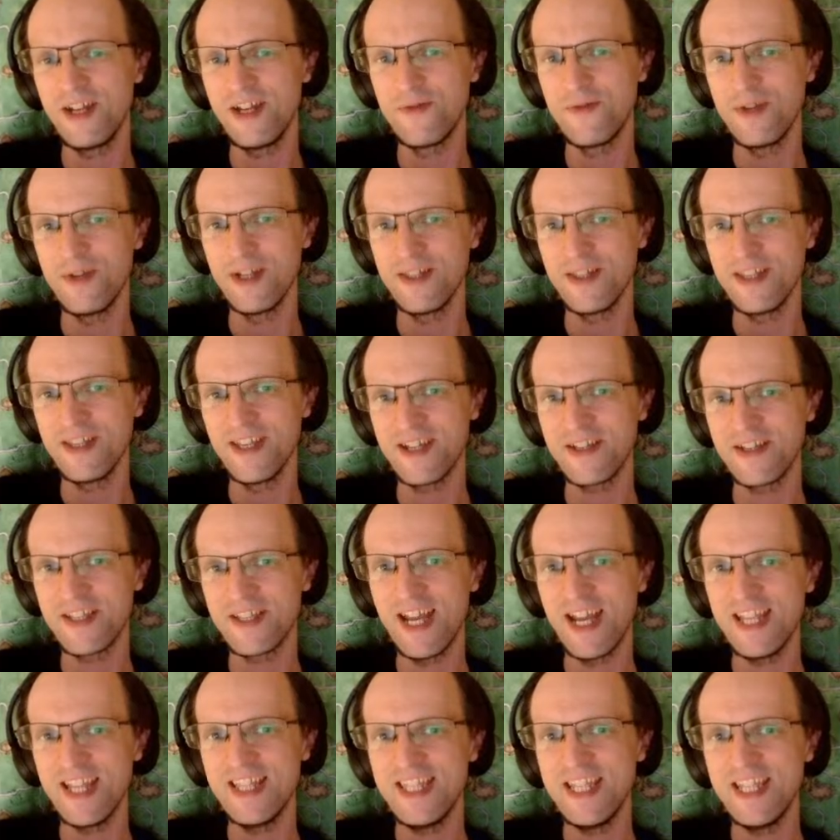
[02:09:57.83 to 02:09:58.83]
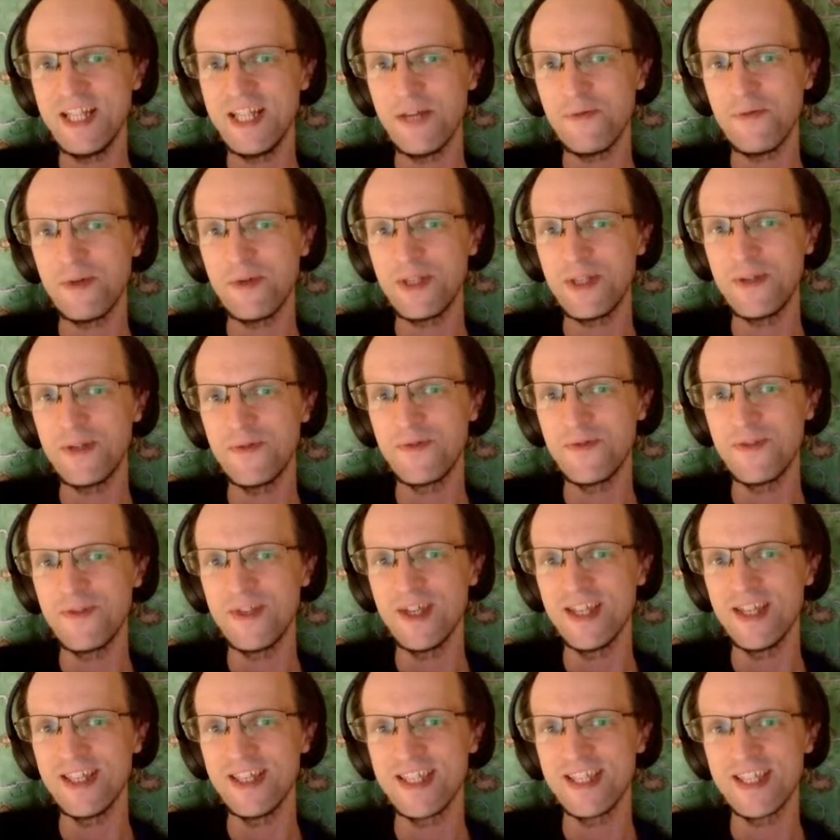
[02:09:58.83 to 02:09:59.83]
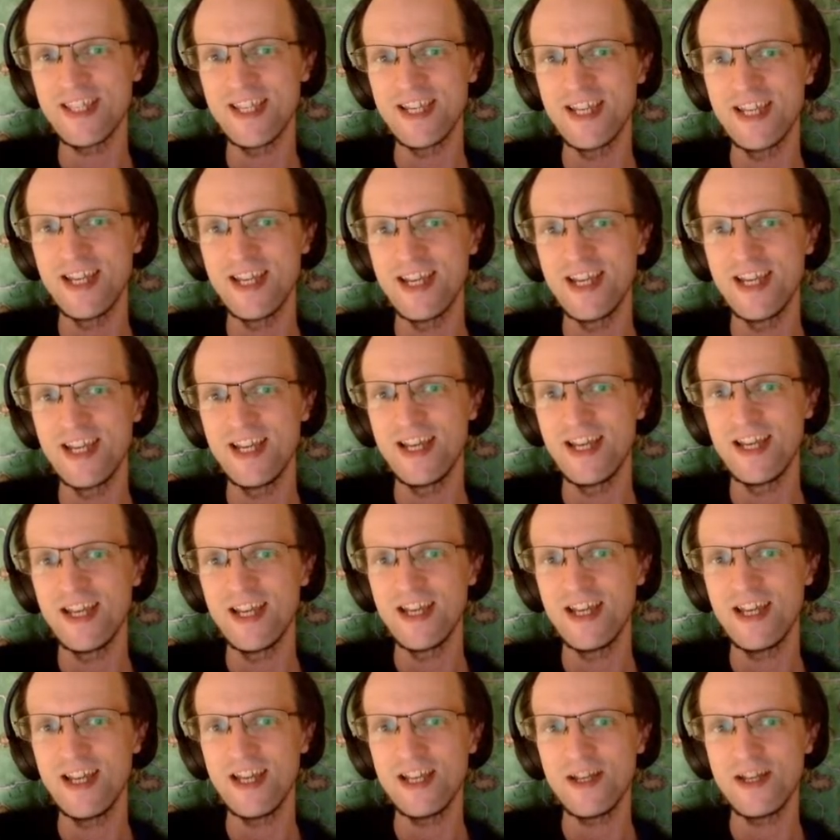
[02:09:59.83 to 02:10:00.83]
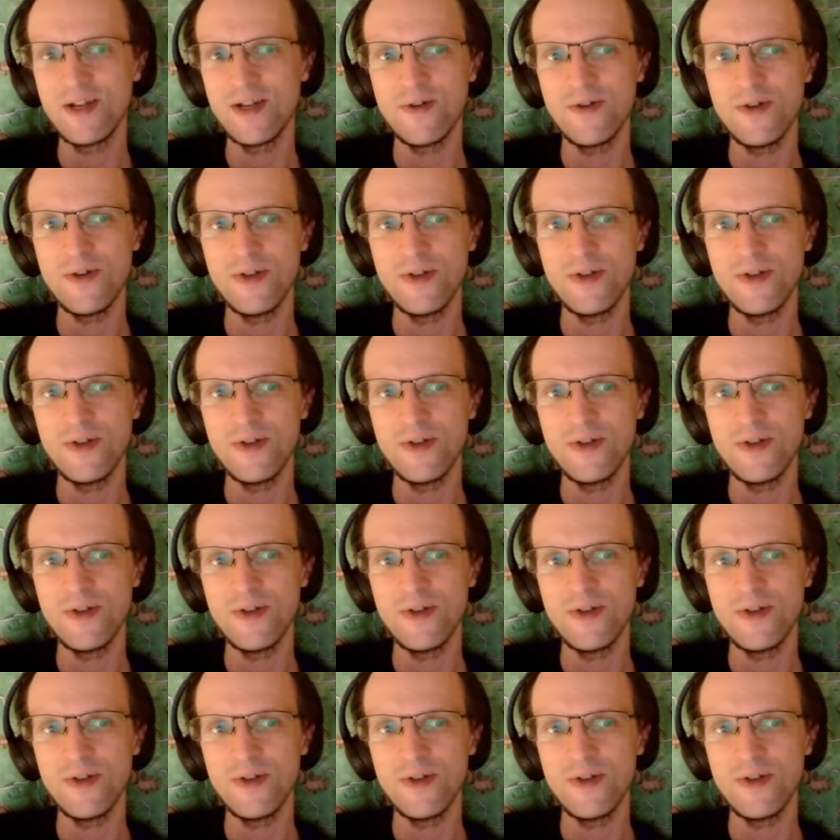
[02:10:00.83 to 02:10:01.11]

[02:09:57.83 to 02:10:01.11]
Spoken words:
really, because ideally I want to do this and go.